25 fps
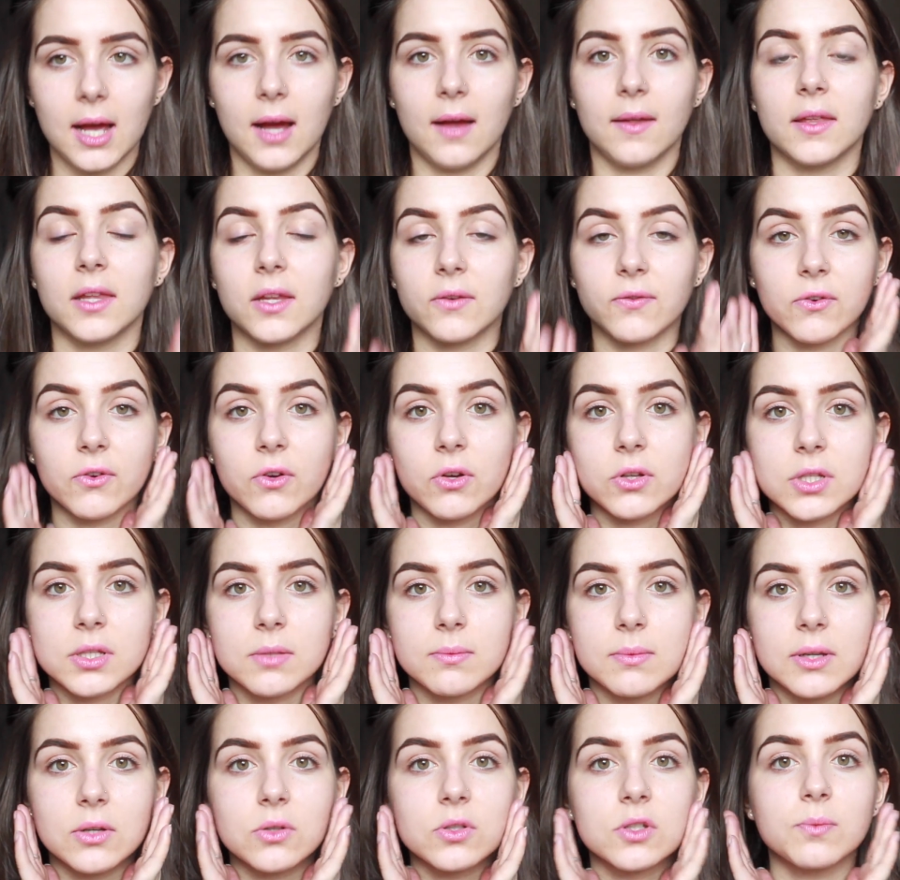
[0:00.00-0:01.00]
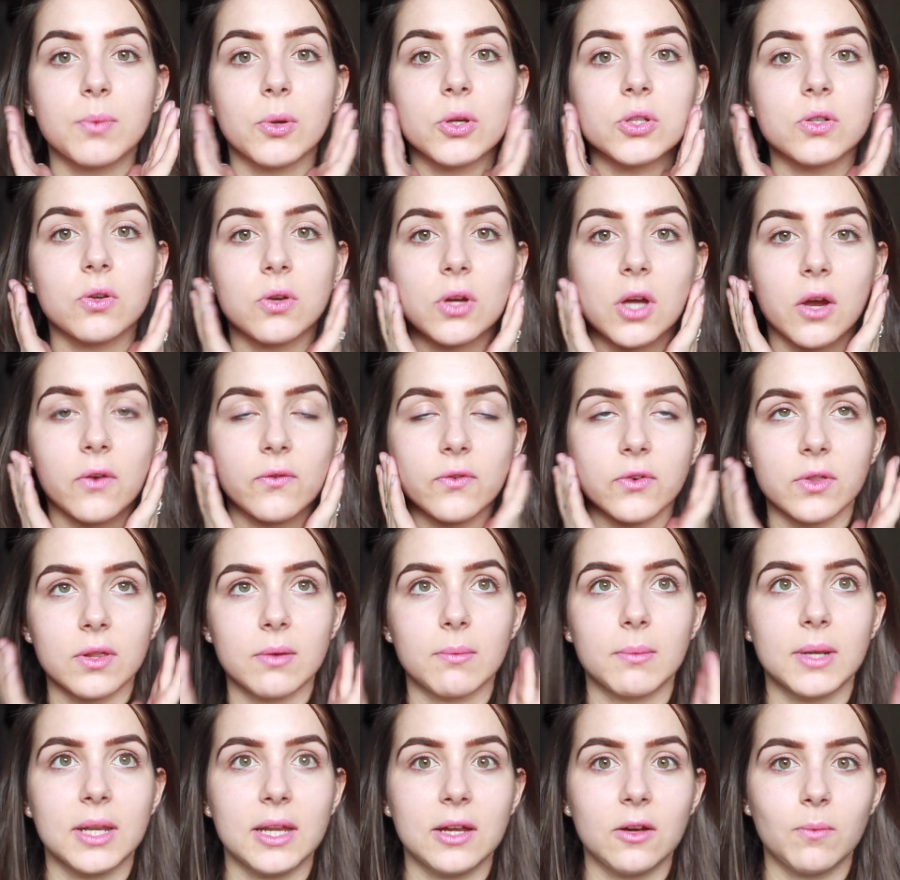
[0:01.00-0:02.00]
And then if I've got some little spots, I'll cover
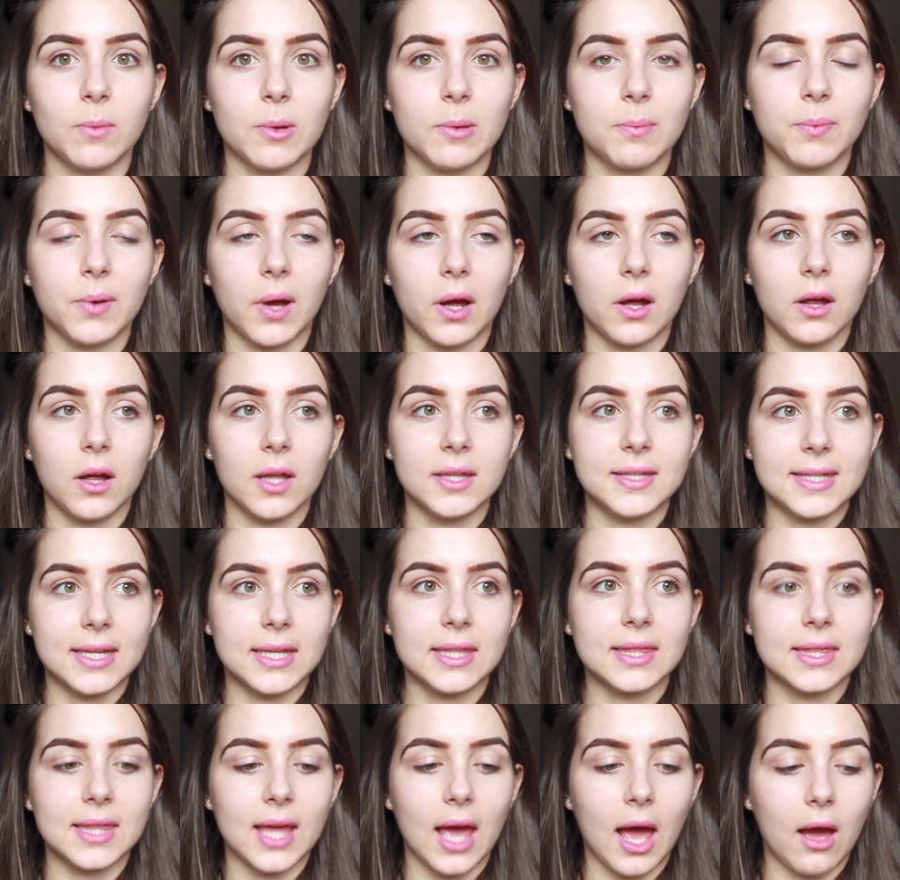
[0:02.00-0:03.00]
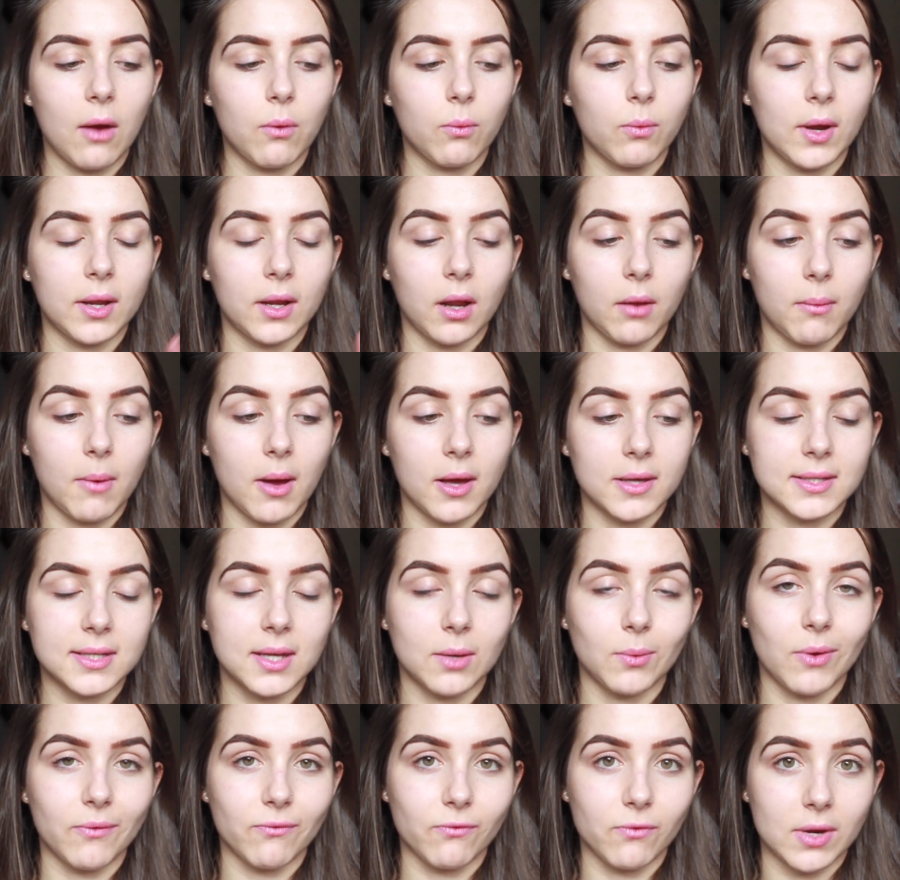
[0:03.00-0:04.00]
them a little bit. But I did that when my
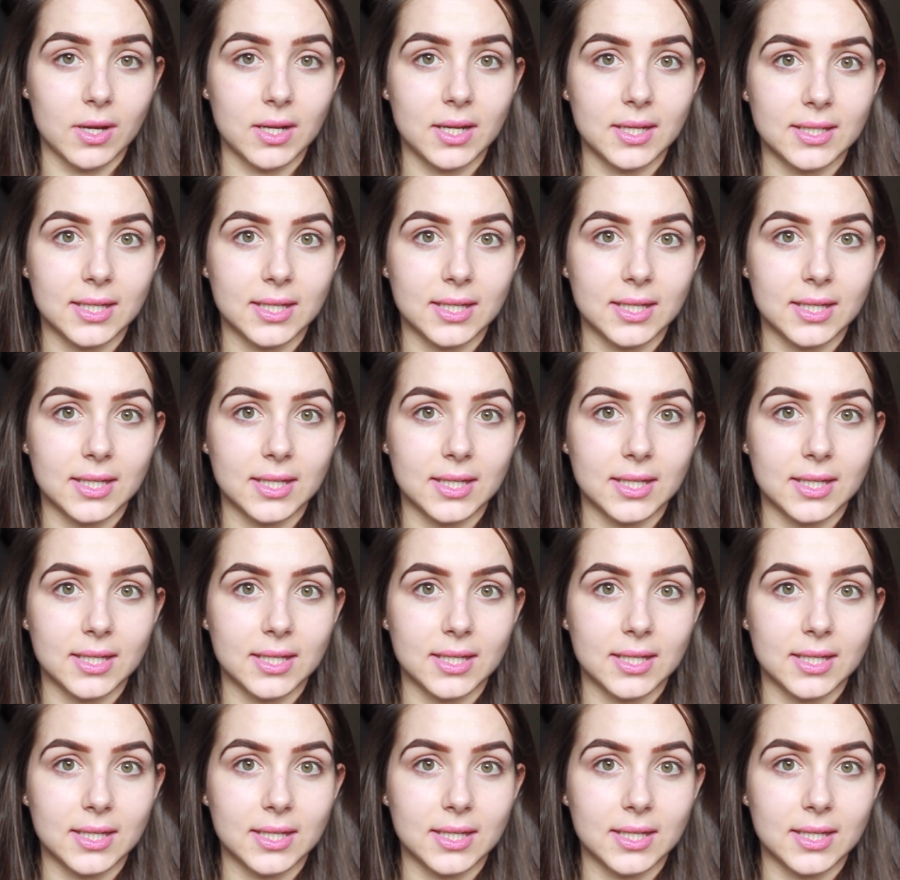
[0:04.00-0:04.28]
skin went really